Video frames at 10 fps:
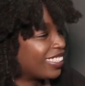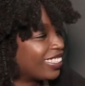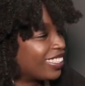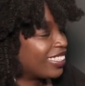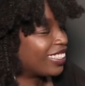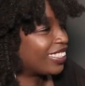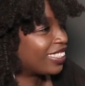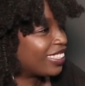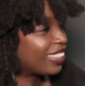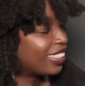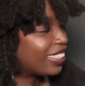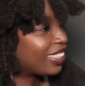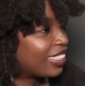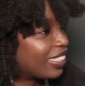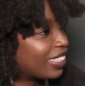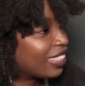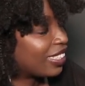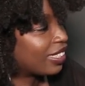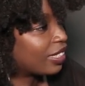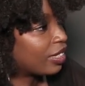
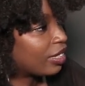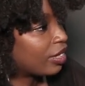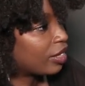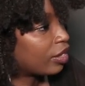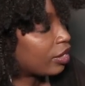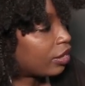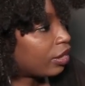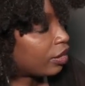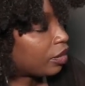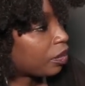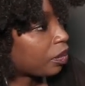No words are spoken by the person on screen.